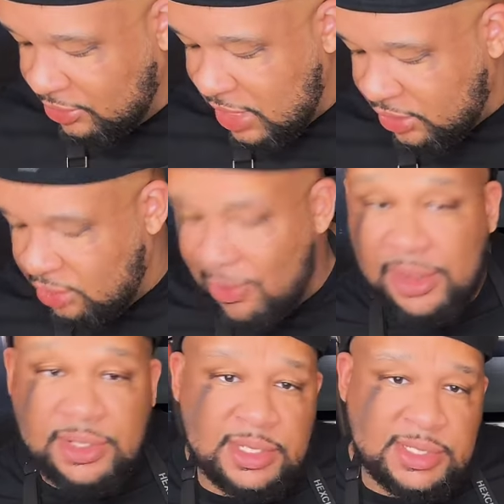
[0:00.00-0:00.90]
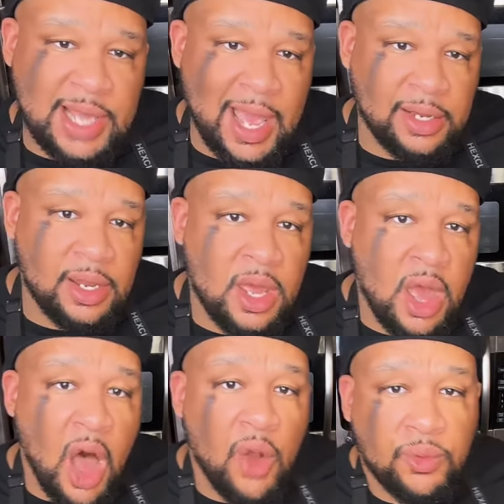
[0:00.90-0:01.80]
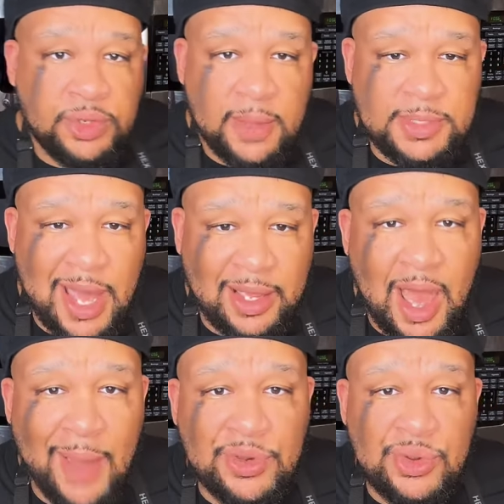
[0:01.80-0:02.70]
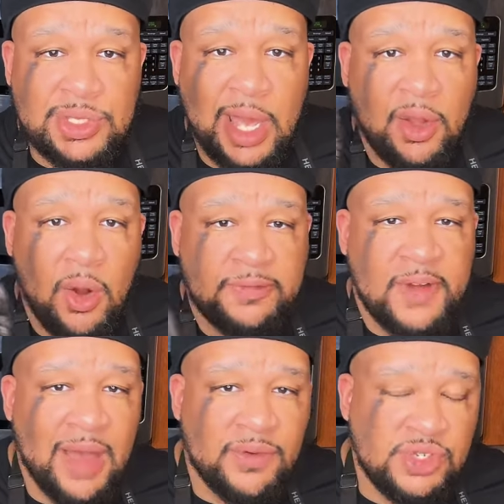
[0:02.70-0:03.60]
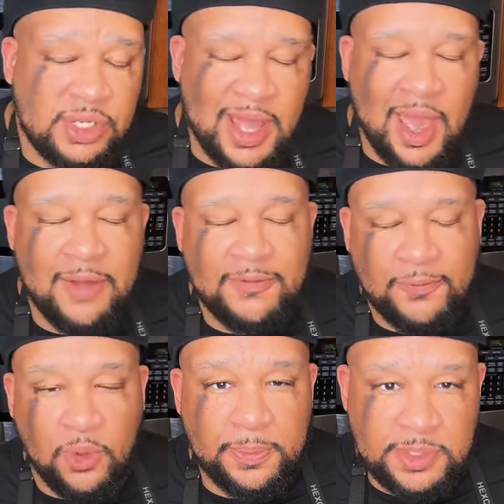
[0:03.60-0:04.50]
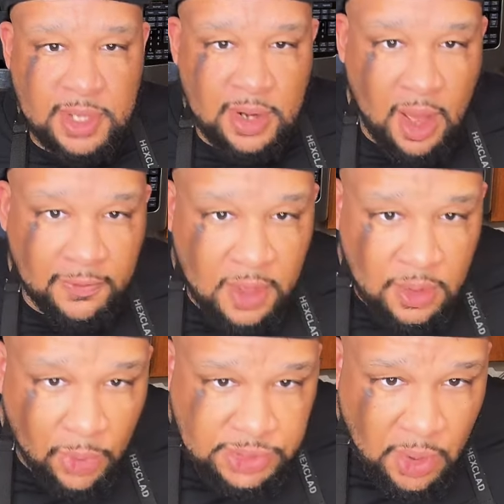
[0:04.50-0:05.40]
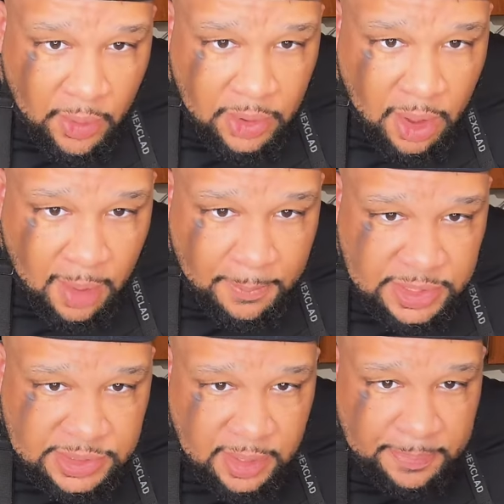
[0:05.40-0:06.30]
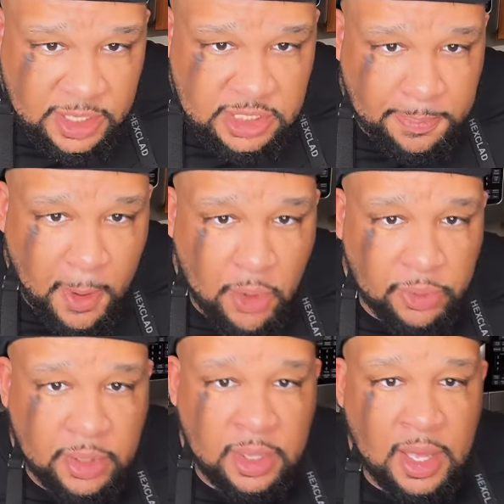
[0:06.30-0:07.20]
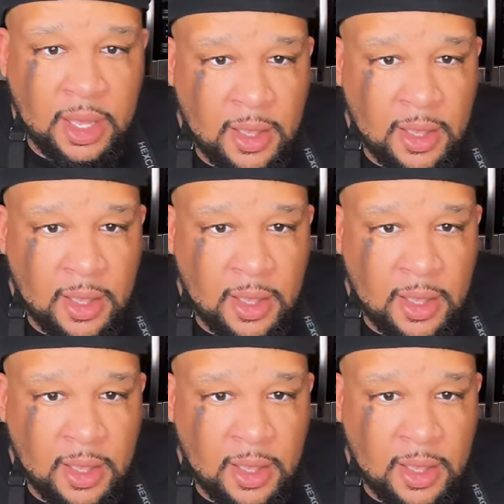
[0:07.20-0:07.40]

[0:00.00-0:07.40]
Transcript: and it'll take you directly to the site, UncleDibbz.com, and use that code 500K for 40% off. What's going on, Mr. Bespoke?